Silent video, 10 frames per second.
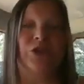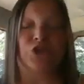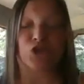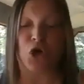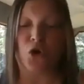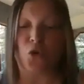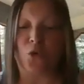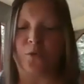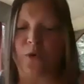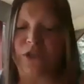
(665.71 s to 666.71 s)

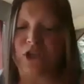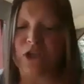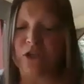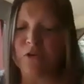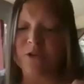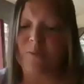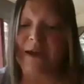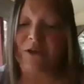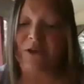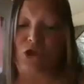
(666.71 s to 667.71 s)
So, which it goes
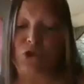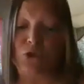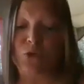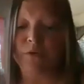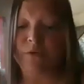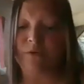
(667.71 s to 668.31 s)
back to